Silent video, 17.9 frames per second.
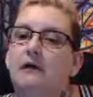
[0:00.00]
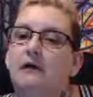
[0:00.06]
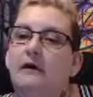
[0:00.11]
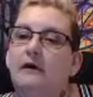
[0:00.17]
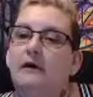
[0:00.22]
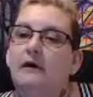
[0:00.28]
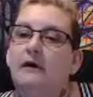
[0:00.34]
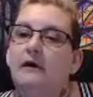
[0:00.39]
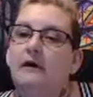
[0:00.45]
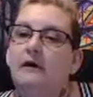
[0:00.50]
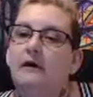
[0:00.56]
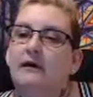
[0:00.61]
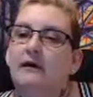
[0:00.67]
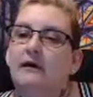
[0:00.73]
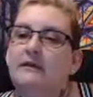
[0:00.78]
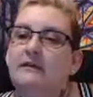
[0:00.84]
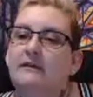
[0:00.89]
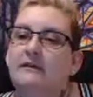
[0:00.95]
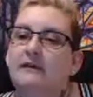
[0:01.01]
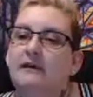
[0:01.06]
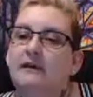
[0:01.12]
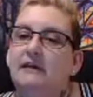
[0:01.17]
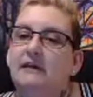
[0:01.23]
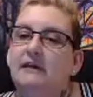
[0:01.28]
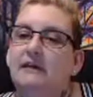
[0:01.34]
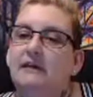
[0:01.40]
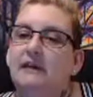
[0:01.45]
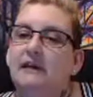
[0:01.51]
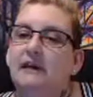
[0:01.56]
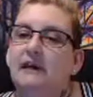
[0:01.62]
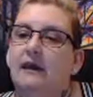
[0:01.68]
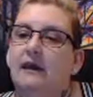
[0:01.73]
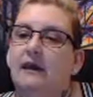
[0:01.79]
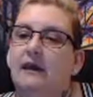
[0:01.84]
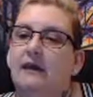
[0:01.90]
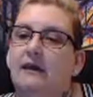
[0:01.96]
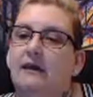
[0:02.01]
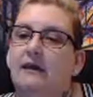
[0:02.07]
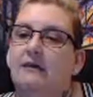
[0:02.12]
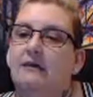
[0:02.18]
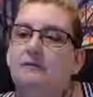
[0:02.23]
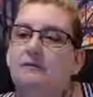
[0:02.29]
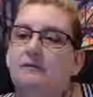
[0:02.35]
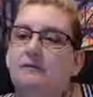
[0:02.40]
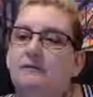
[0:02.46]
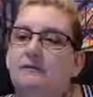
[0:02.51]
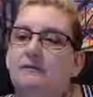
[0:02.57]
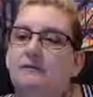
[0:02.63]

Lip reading: And I seen a name.